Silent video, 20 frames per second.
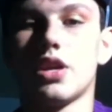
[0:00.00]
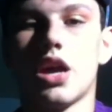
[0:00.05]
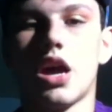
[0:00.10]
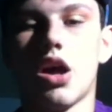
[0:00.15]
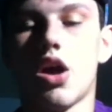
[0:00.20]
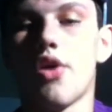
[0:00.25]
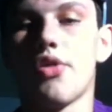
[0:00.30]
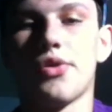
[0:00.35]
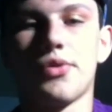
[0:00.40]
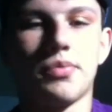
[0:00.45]

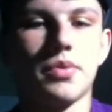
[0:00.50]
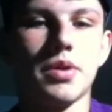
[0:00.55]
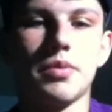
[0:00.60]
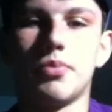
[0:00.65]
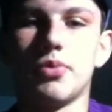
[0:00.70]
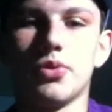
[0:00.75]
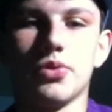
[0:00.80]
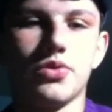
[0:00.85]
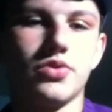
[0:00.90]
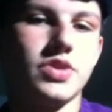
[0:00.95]
other
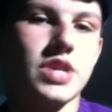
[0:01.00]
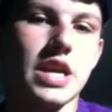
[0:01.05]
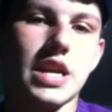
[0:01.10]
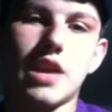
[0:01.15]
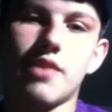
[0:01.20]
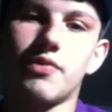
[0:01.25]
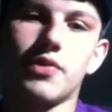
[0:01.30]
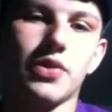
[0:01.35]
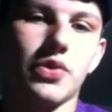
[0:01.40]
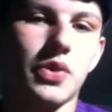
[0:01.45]
people say
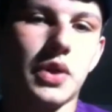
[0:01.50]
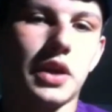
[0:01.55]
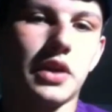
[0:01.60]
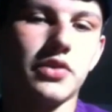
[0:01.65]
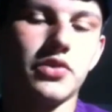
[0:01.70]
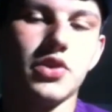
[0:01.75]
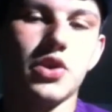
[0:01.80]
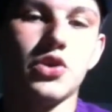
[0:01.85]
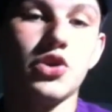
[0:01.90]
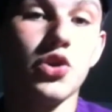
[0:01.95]
different
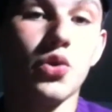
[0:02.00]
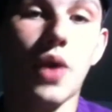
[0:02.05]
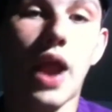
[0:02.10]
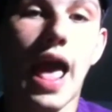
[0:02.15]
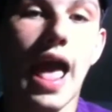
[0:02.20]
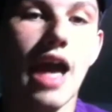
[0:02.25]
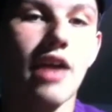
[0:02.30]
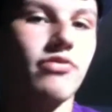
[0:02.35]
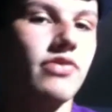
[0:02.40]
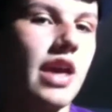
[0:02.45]
things. You don't
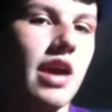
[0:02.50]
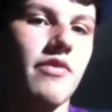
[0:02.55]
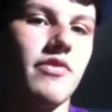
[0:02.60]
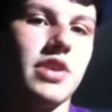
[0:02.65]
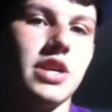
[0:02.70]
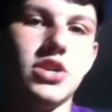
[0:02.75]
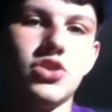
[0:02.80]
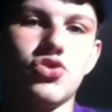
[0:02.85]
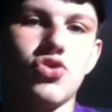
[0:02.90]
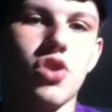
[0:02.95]
have to
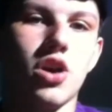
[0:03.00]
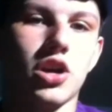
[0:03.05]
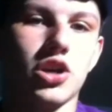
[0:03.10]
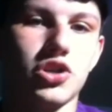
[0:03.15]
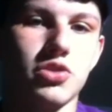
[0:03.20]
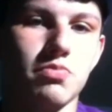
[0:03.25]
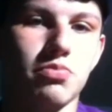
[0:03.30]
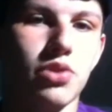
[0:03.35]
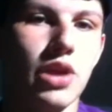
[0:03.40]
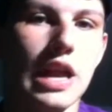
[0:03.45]
have an
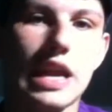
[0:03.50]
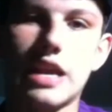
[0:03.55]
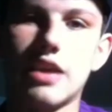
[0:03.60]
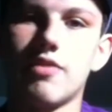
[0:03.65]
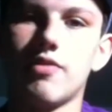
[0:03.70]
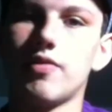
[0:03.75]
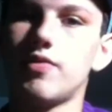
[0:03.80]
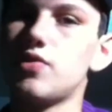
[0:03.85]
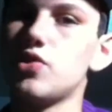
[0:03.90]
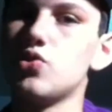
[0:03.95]
introduction.
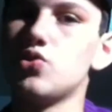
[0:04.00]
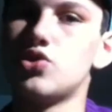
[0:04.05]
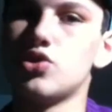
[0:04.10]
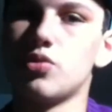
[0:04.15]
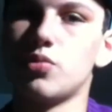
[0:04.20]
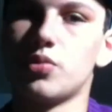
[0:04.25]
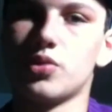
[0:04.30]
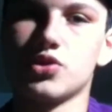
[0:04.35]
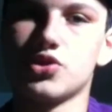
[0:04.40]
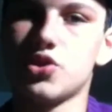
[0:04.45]
Plenty of
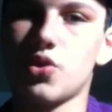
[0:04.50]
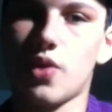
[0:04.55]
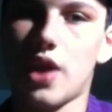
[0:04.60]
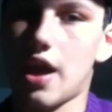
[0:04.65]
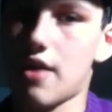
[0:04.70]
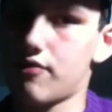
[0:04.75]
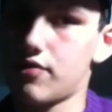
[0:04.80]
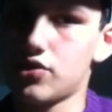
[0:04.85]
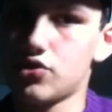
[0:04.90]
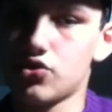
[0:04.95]
YouTubers don't
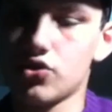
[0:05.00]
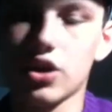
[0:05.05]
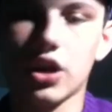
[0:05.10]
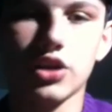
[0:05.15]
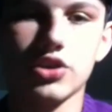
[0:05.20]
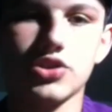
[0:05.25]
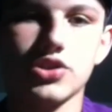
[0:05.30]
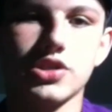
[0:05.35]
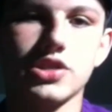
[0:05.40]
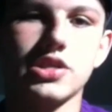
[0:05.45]
have
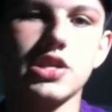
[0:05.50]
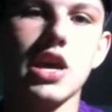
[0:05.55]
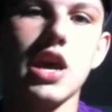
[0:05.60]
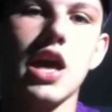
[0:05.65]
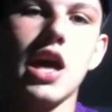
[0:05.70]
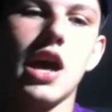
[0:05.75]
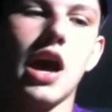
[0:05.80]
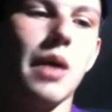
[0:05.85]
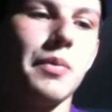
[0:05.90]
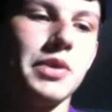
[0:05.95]
introductions.
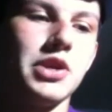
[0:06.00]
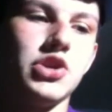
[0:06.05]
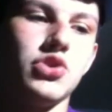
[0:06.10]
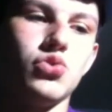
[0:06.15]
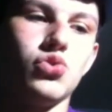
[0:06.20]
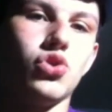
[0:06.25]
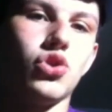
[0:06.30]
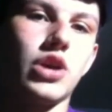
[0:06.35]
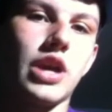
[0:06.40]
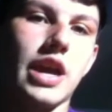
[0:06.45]
I mean,
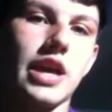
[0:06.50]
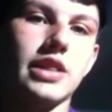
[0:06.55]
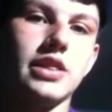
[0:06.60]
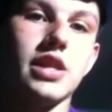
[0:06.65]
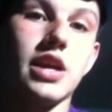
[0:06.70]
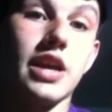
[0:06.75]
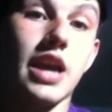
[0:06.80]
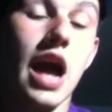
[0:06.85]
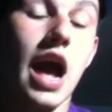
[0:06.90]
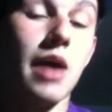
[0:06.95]
you look at
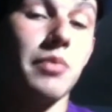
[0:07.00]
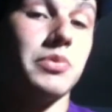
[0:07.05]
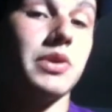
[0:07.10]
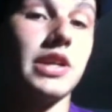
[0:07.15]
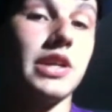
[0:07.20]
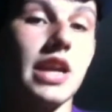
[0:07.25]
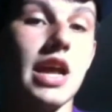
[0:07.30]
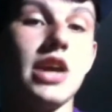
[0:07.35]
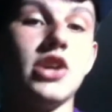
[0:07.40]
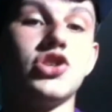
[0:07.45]
like
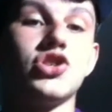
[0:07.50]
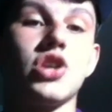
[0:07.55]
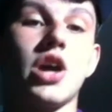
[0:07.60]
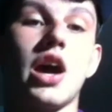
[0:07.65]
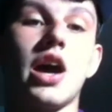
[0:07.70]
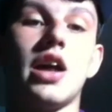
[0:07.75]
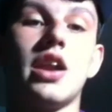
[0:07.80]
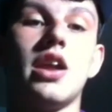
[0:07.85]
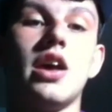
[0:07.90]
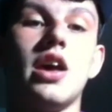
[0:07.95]
Optic
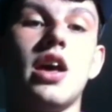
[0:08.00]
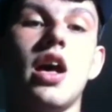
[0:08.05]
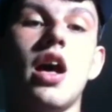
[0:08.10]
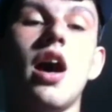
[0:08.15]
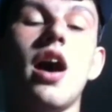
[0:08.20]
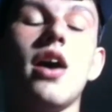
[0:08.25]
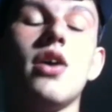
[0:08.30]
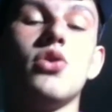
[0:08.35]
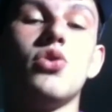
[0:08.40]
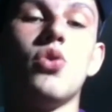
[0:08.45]
Nadeshot,
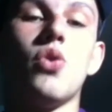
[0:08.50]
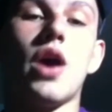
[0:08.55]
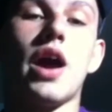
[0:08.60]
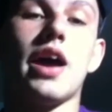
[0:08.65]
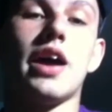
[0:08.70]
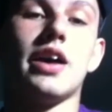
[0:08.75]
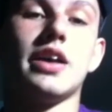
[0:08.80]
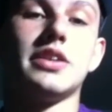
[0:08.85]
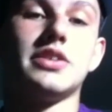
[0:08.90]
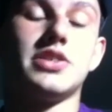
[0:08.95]
who
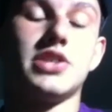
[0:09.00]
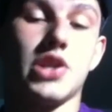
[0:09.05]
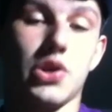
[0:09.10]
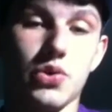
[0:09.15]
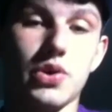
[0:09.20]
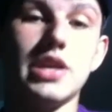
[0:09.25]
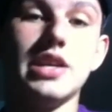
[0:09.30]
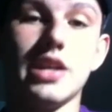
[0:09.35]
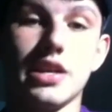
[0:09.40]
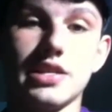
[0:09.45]
has,
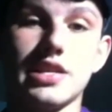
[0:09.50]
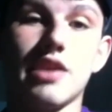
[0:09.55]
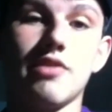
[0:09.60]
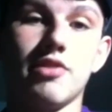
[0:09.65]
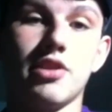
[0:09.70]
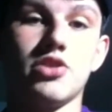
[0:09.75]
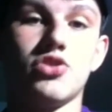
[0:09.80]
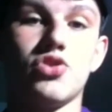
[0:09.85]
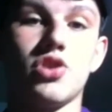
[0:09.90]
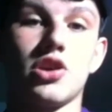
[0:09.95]
he does
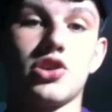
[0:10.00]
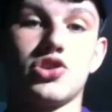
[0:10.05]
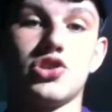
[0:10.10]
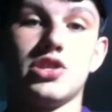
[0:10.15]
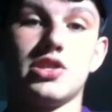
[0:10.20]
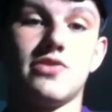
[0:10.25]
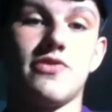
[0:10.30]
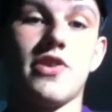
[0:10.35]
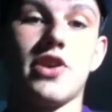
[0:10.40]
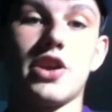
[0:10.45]
have an
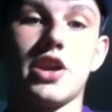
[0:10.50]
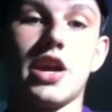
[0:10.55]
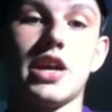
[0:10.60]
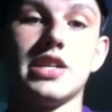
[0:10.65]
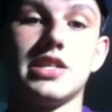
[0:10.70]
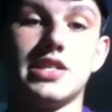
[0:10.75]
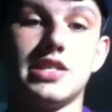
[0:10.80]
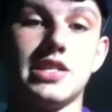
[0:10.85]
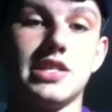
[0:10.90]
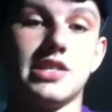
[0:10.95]
introduction. It's very
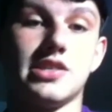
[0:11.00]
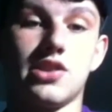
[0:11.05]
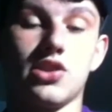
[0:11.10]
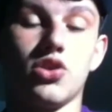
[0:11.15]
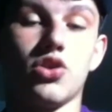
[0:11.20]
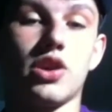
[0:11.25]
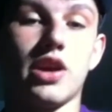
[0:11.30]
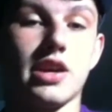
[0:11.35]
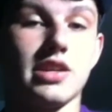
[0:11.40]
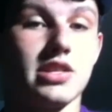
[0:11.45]
nice. It's easy to
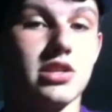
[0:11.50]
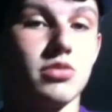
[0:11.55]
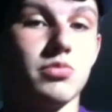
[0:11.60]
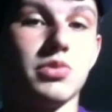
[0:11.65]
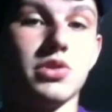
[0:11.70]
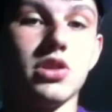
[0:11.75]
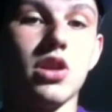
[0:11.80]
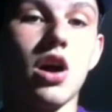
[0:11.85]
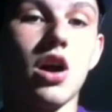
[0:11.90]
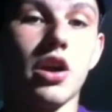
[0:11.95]
look at. It's a
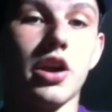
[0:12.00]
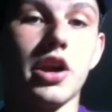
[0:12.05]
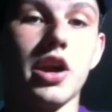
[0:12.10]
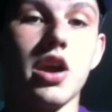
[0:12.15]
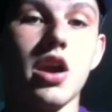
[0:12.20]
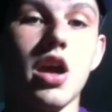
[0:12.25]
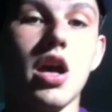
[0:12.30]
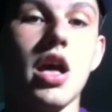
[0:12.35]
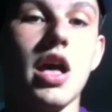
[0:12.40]
little bit longer.